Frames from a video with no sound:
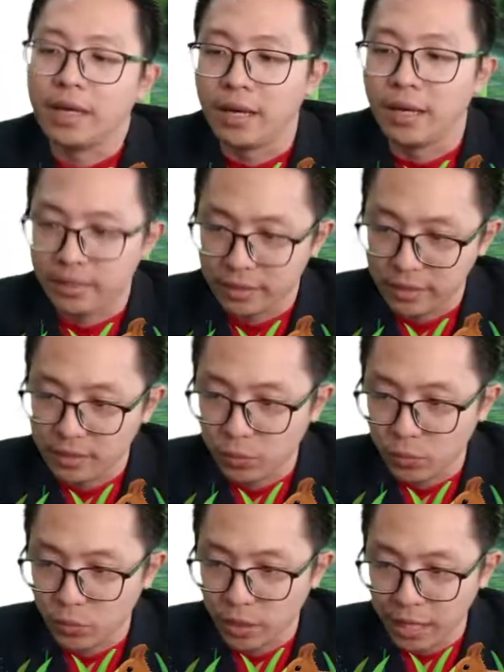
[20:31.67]
This
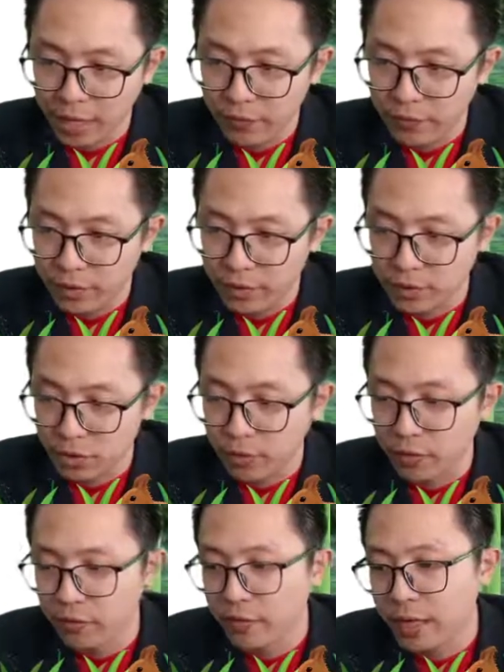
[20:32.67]
half is
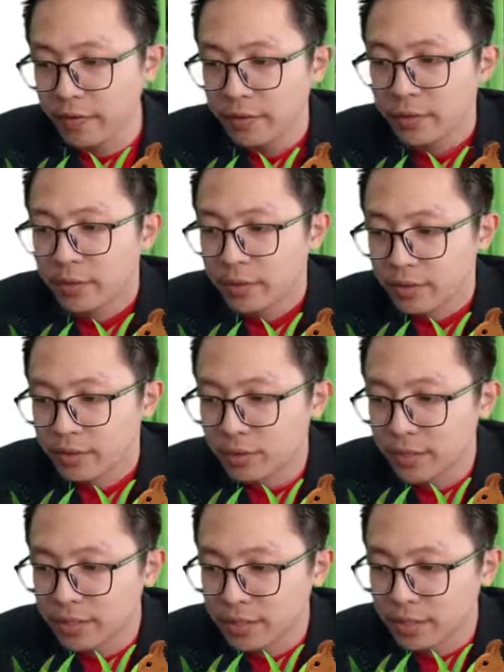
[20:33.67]
0.5. So
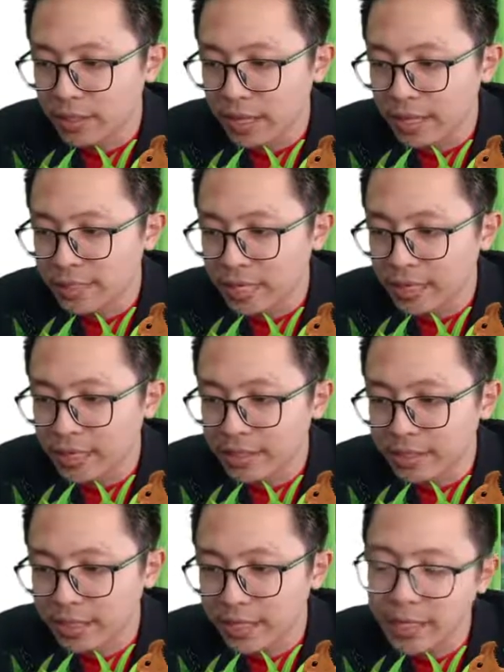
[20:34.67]
it's exactly the
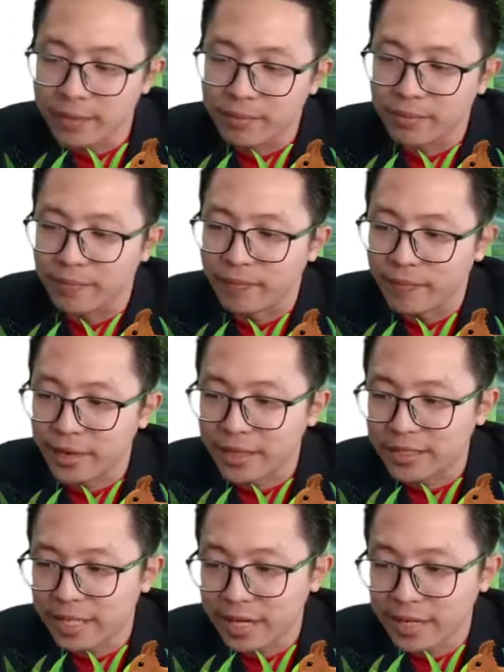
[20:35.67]
same.
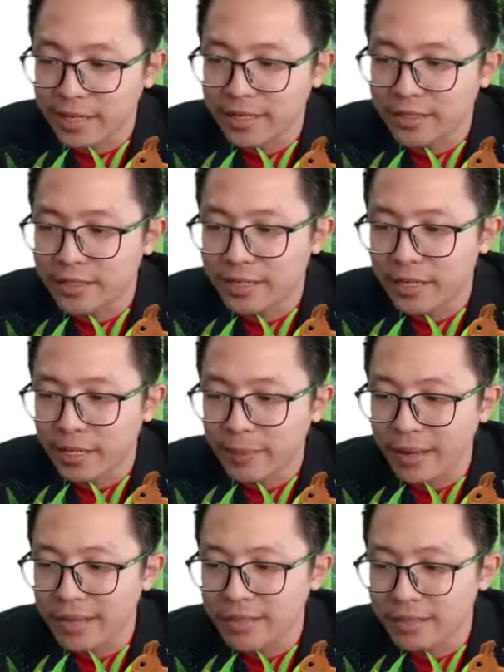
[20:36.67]
Exactly the same
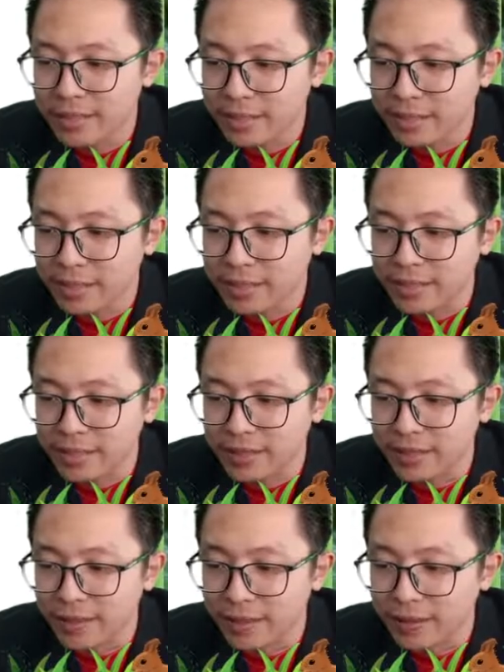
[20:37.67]

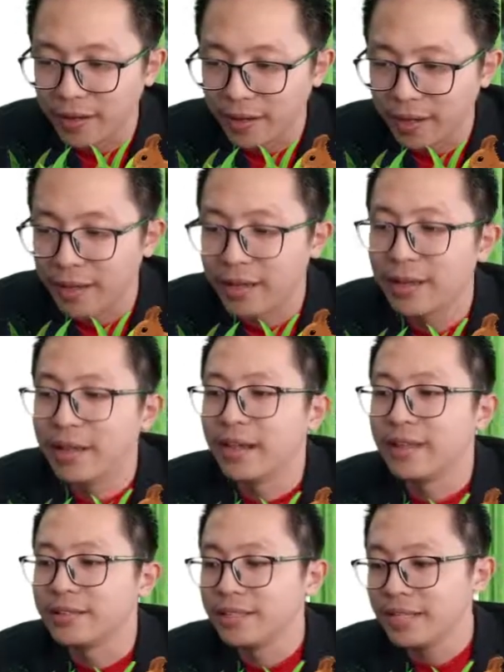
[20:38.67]
answer.
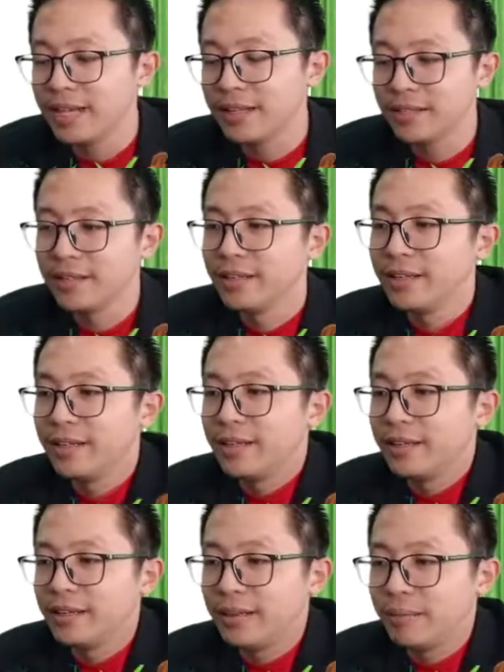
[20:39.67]
You see that?
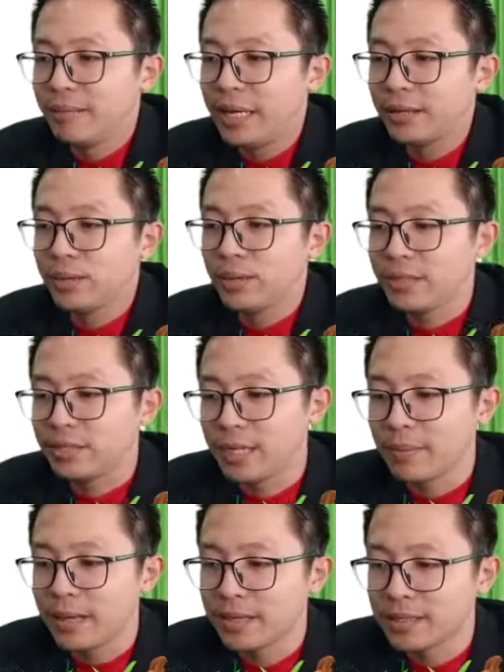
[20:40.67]
Back to the
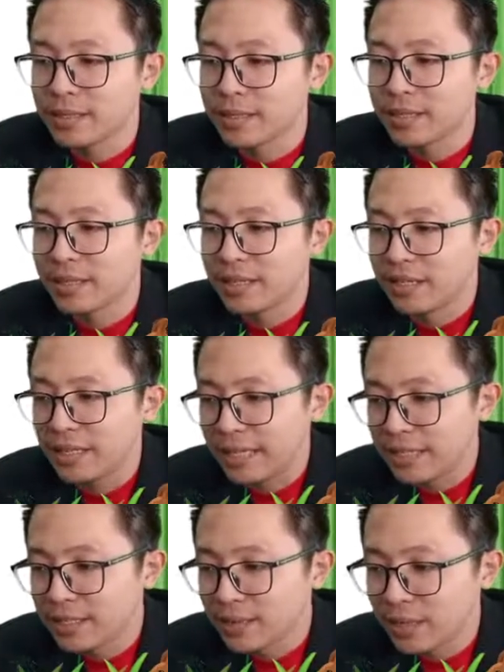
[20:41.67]
same answer like
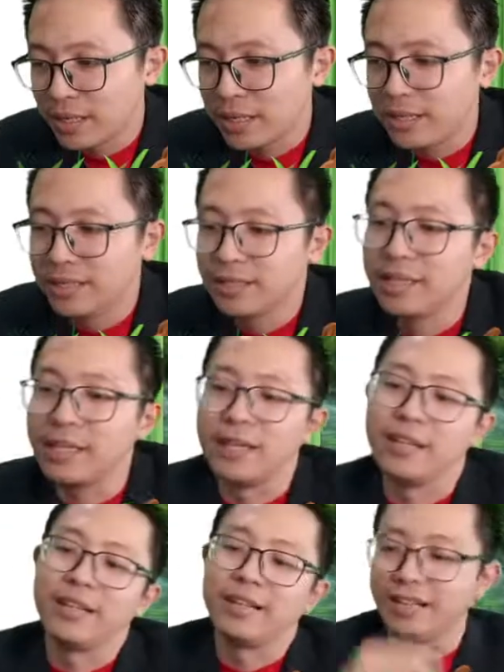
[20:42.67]
this one, isn't it?